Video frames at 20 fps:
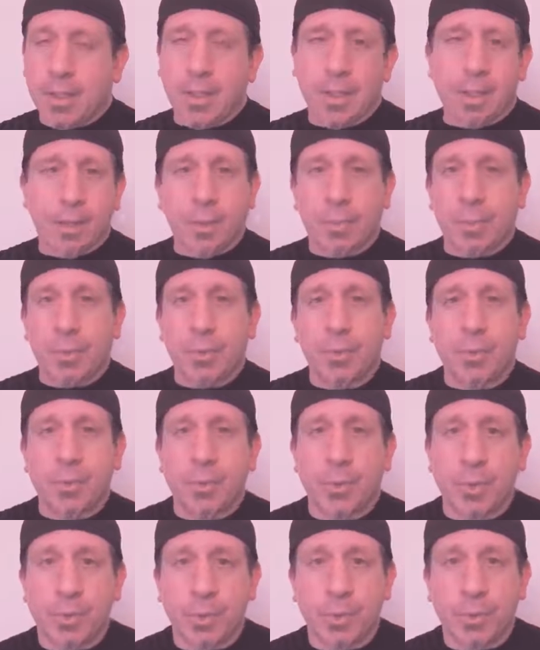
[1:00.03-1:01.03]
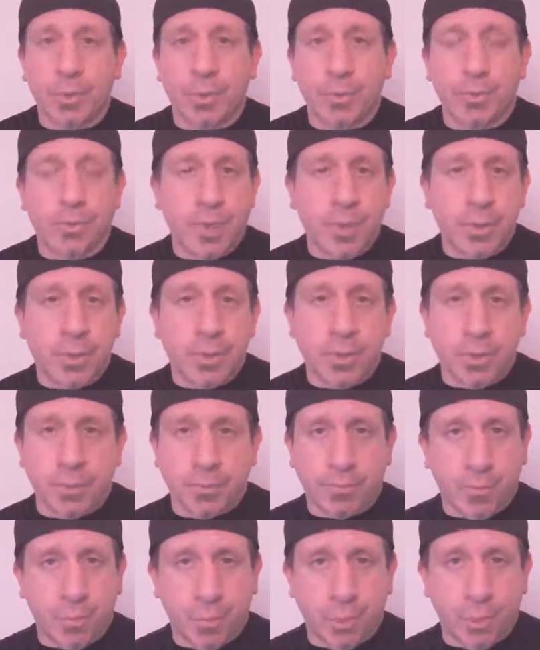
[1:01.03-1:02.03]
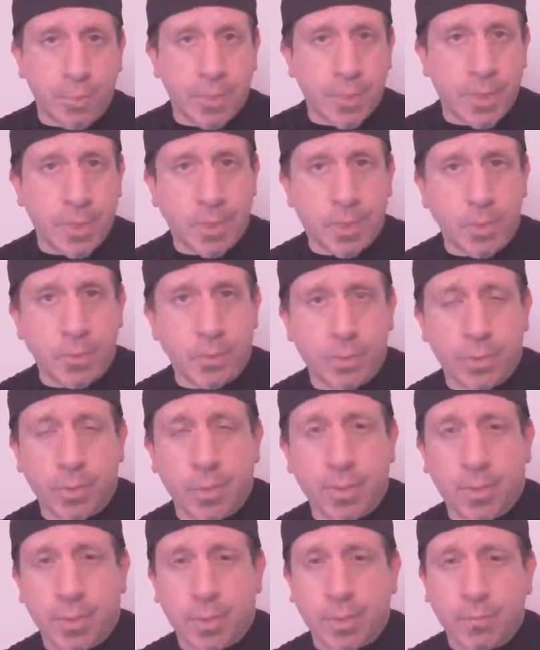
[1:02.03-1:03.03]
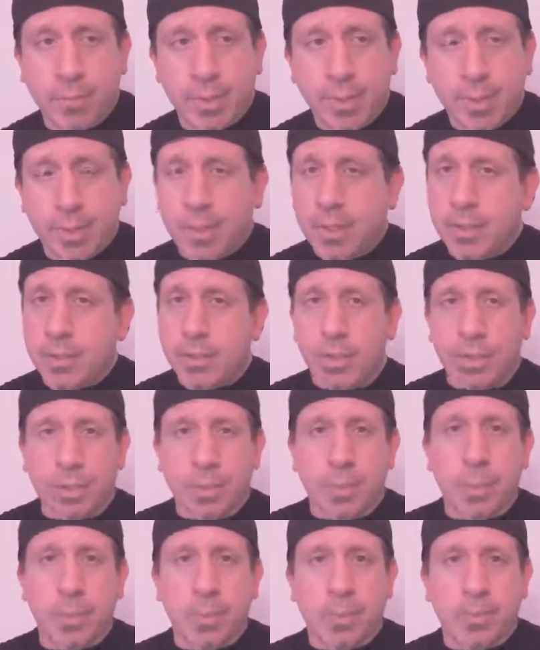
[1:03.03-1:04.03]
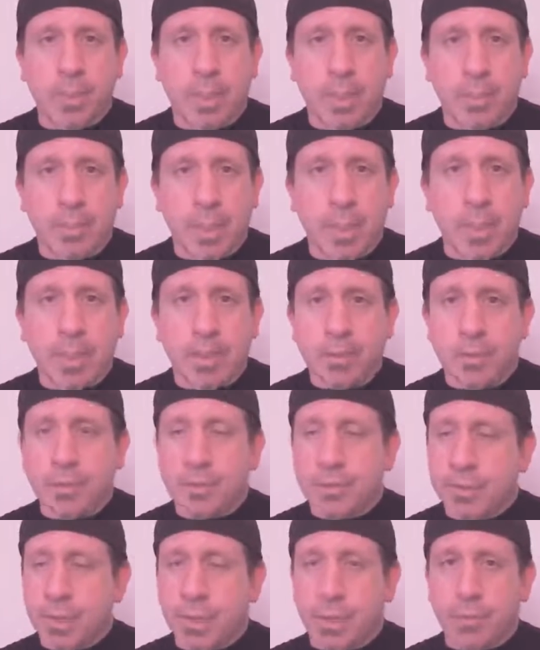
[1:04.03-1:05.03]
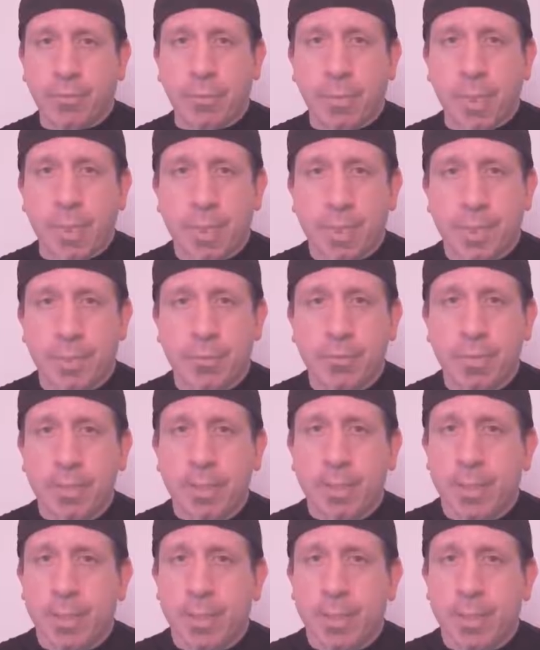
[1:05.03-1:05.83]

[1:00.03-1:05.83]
I hope you enjoy the new features, the forum section where you can talk to people of like mind, share information,